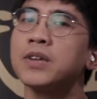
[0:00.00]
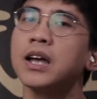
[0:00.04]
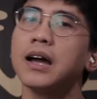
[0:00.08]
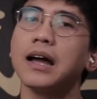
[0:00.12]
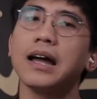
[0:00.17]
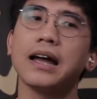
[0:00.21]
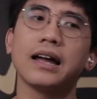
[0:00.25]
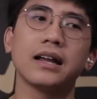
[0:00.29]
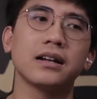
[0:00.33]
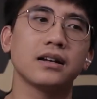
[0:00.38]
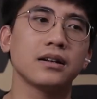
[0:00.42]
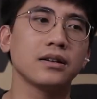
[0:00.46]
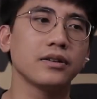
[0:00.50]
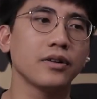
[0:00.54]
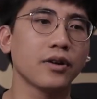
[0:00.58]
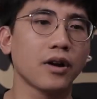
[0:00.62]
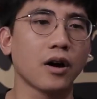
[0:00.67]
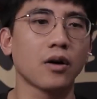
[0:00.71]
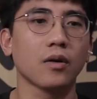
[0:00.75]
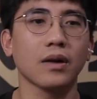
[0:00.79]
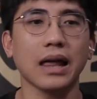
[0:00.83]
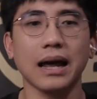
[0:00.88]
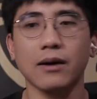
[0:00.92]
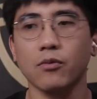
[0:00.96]
And you
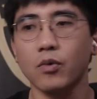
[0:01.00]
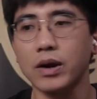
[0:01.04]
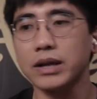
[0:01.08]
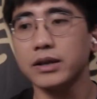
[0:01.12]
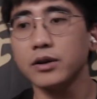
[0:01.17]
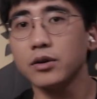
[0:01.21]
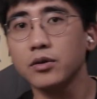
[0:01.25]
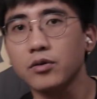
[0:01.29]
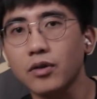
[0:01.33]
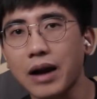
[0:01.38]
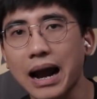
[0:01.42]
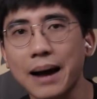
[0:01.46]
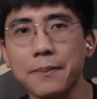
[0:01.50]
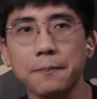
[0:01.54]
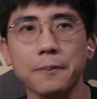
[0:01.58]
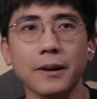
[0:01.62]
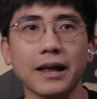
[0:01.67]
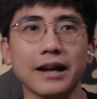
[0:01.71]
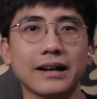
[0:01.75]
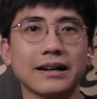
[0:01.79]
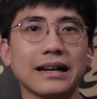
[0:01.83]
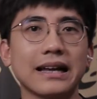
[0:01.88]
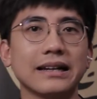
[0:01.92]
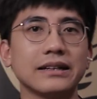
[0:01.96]
know, like when you're
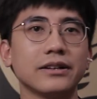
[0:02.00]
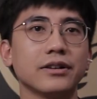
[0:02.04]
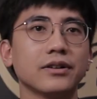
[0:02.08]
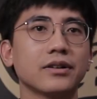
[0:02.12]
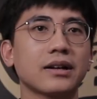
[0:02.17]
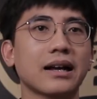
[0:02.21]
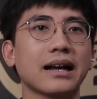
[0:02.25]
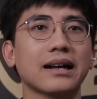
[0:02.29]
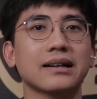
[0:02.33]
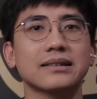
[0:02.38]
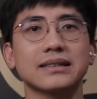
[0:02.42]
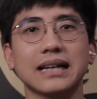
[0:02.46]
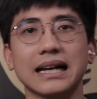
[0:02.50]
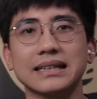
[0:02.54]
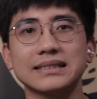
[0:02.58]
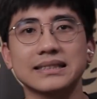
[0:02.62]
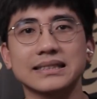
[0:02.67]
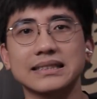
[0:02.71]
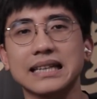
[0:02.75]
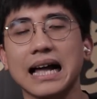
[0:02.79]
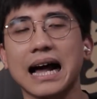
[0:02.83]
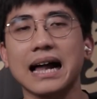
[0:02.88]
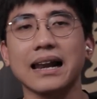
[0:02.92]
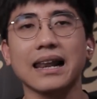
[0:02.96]
grappling, then you can
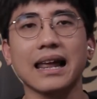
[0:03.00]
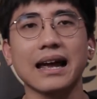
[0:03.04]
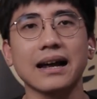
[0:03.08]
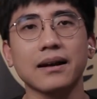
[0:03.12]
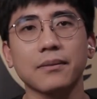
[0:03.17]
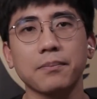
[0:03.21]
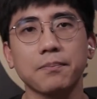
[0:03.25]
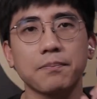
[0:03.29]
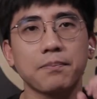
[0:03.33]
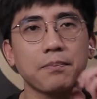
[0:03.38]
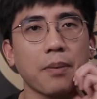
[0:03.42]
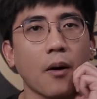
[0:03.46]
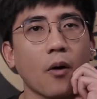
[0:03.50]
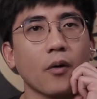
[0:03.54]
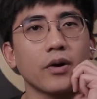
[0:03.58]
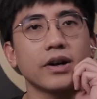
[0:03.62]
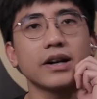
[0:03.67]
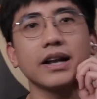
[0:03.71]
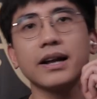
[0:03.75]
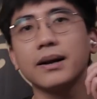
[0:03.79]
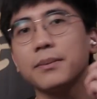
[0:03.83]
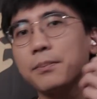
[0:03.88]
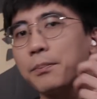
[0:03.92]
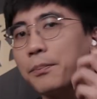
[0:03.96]
start like
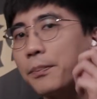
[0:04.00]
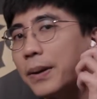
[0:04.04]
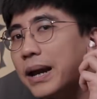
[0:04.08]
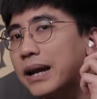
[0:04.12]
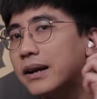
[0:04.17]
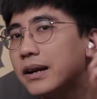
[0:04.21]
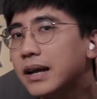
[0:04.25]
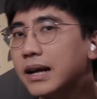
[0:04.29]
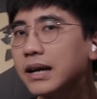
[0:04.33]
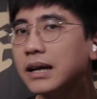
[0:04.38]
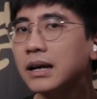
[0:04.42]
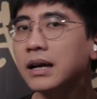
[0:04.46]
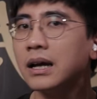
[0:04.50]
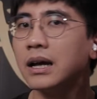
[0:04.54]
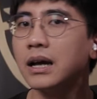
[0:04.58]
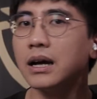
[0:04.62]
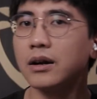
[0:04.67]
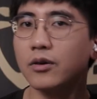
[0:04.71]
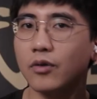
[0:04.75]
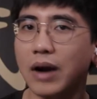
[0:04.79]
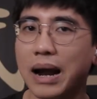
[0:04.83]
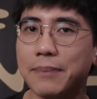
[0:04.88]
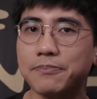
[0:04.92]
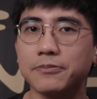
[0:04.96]
pointing, pinning,
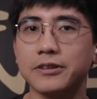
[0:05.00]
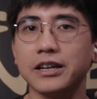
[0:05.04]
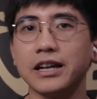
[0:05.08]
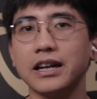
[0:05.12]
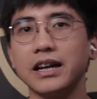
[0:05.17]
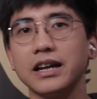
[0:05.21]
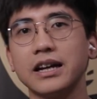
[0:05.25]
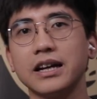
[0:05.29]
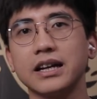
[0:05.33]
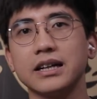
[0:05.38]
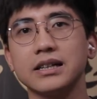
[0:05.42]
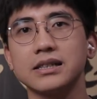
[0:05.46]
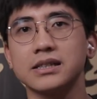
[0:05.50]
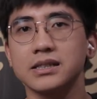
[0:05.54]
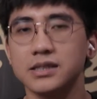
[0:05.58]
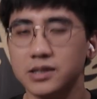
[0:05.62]
grab the ear.